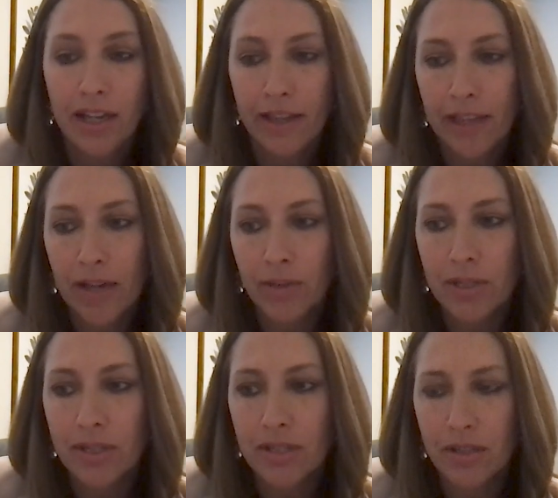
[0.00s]
And
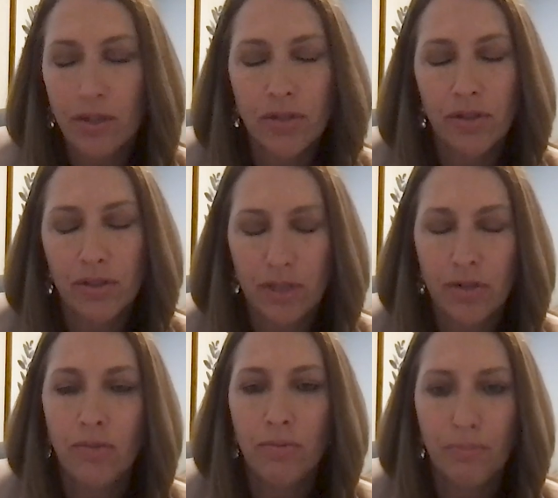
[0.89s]
those are the
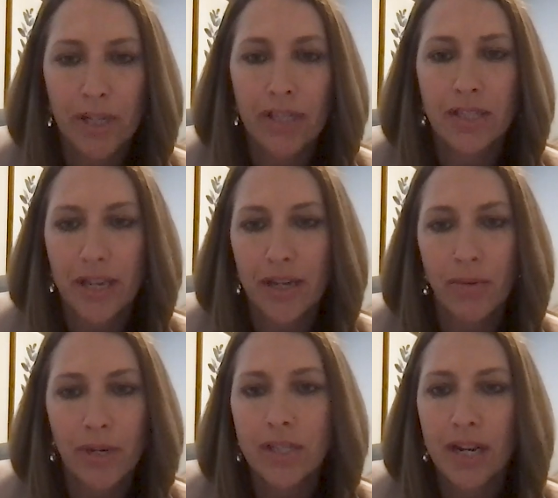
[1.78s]
two biggest
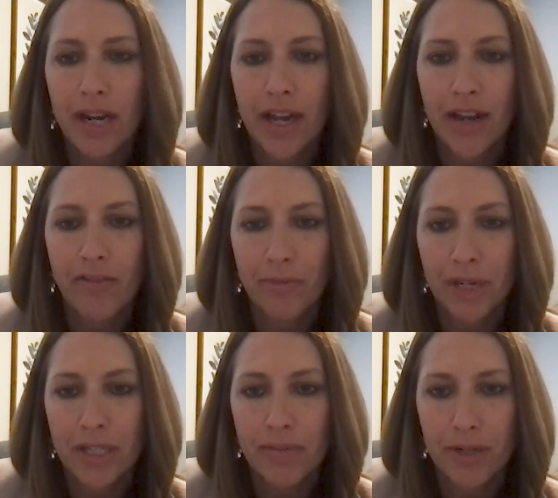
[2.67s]
takeaways that I had from
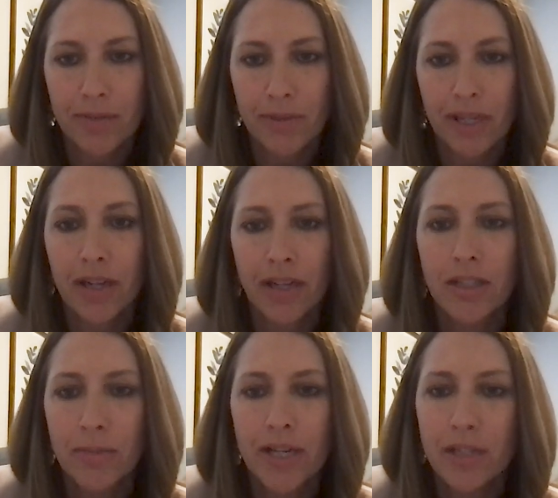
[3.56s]
my experience playing
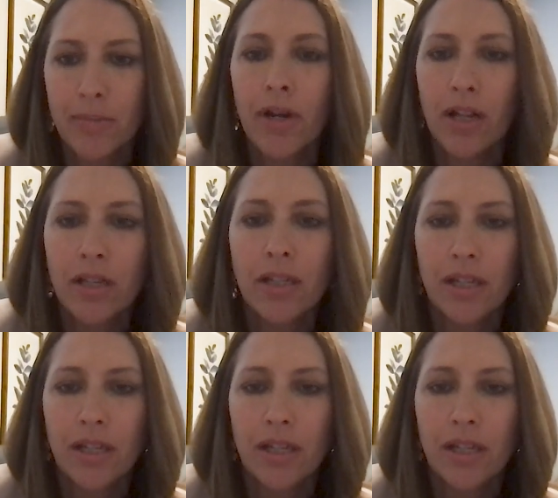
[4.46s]
college basketball